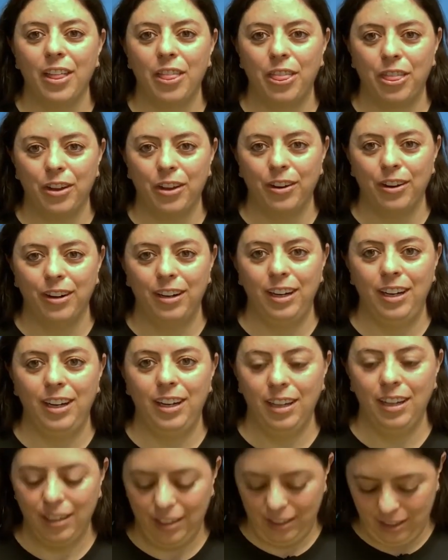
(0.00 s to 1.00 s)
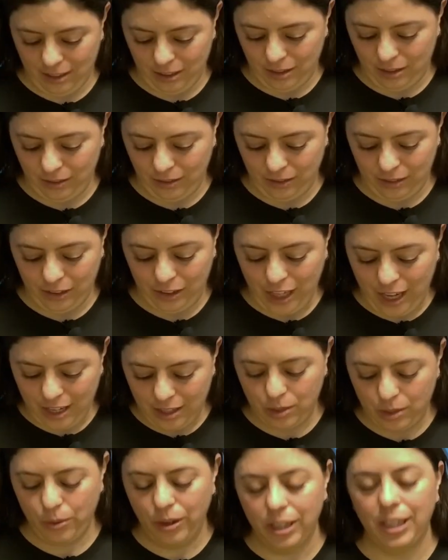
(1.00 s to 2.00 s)
30,
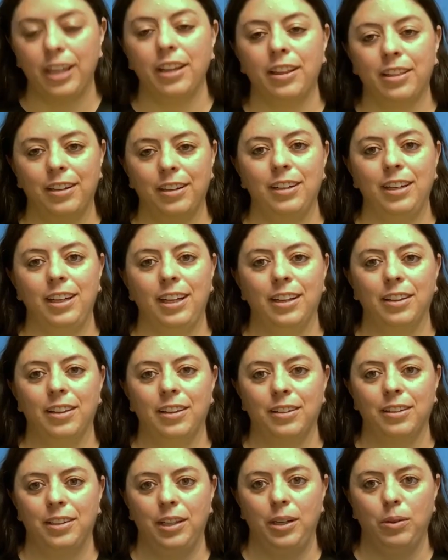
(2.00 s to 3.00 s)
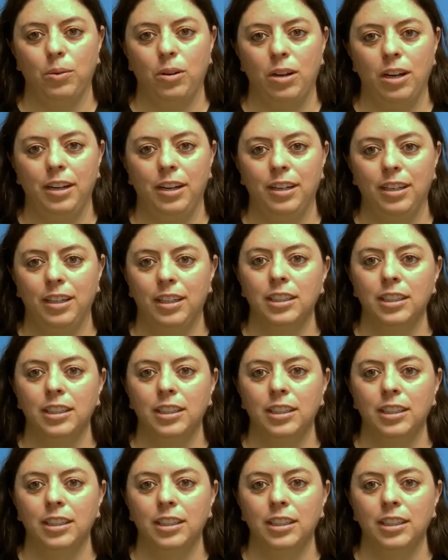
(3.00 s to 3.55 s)
and 31.